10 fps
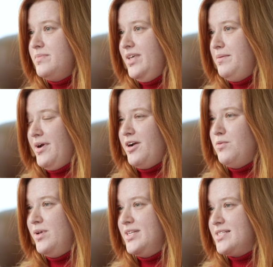The
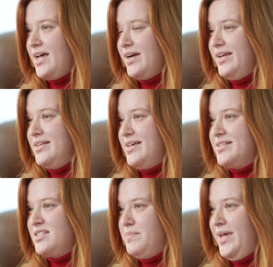American Weld Society is
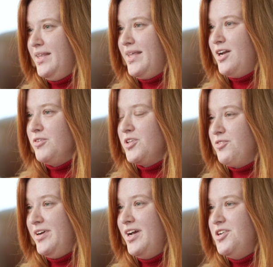estimating that over
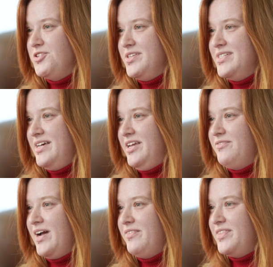
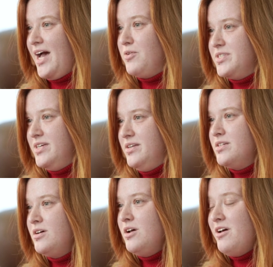
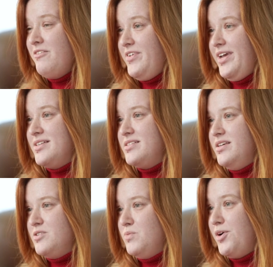375,000
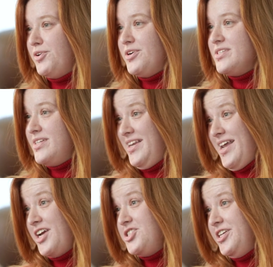vacancies in welders in
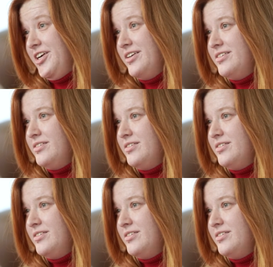next year